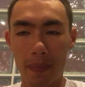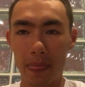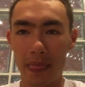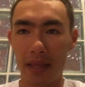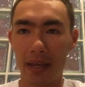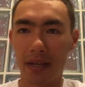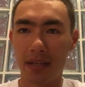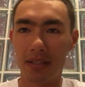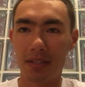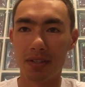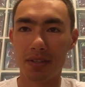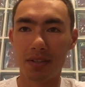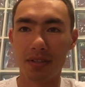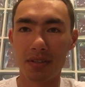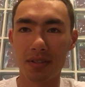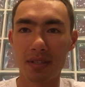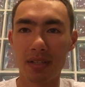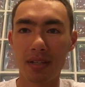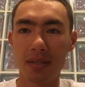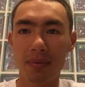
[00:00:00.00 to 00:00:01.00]
And so you'll
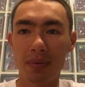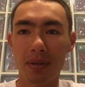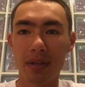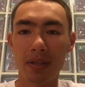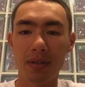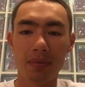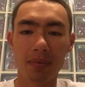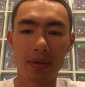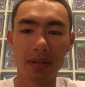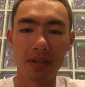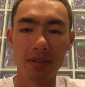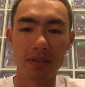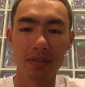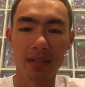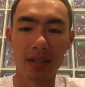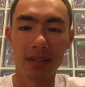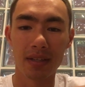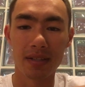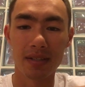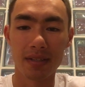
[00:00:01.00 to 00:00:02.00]
see when, when you set
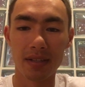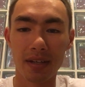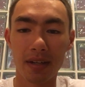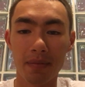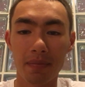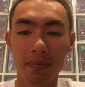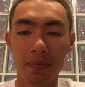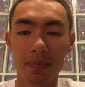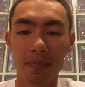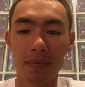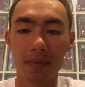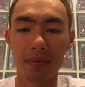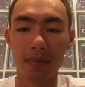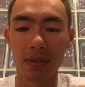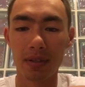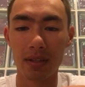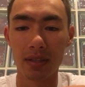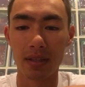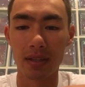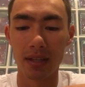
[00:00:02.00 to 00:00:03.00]
this up,
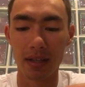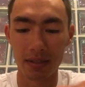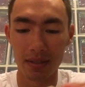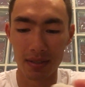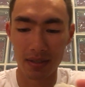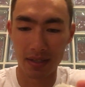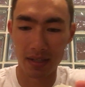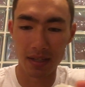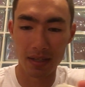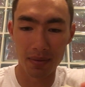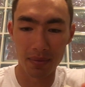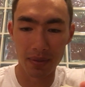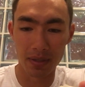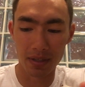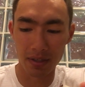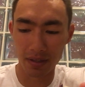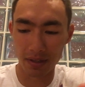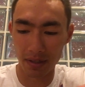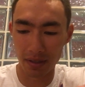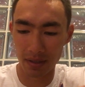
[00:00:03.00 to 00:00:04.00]
that's key when
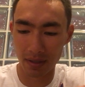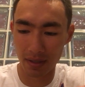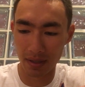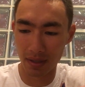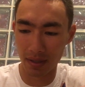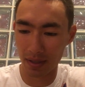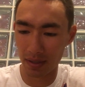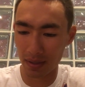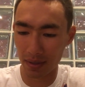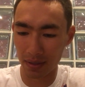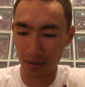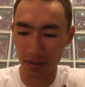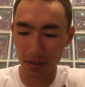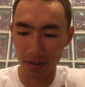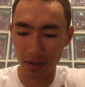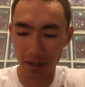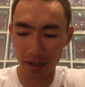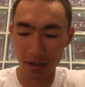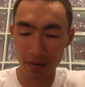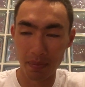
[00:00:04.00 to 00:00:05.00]
you're, you got
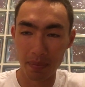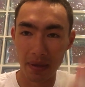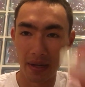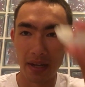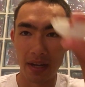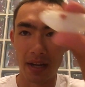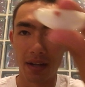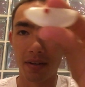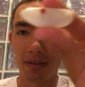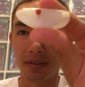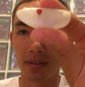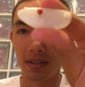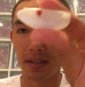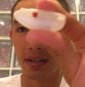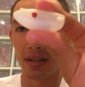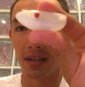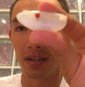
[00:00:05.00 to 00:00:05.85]
your bait out there.